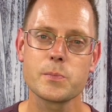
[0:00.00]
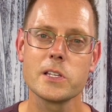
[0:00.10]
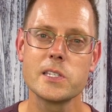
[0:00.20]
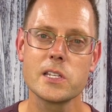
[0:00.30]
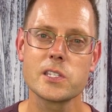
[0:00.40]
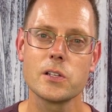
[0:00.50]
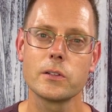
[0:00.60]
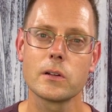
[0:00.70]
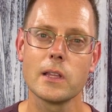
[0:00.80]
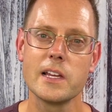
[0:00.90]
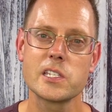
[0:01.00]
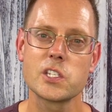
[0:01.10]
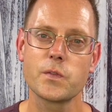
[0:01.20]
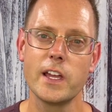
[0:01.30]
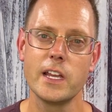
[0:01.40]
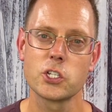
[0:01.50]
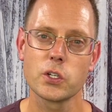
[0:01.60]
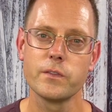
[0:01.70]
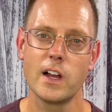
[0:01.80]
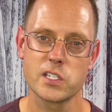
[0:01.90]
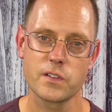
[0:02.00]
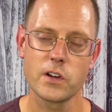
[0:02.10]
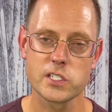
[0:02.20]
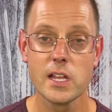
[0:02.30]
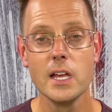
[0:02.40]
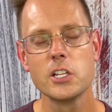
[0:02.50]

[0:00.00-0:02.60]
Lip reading: please consult your licensed financial advisor first.